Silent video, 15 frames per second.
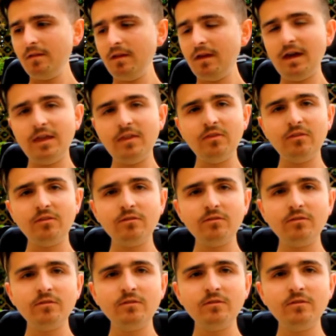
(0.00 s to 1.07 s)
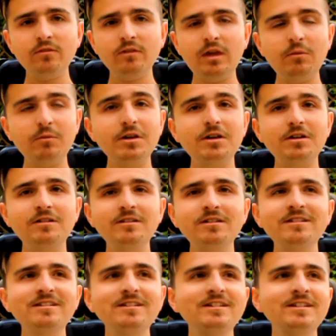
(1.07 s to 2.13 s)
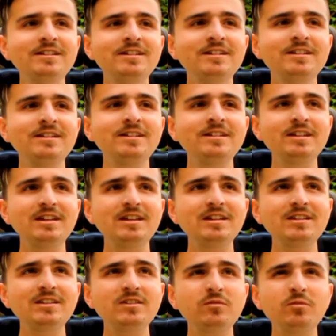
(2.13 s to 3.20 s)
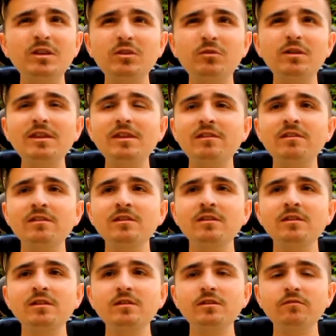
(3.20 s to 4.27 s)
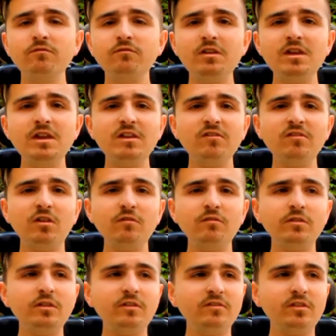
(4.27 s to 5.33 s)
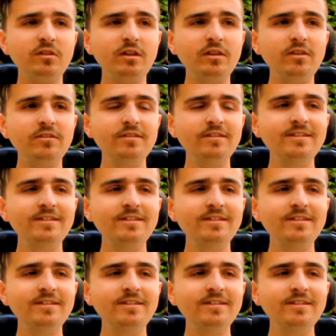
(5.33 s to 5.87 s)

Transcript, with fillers: And here we are, 2020, three years after I started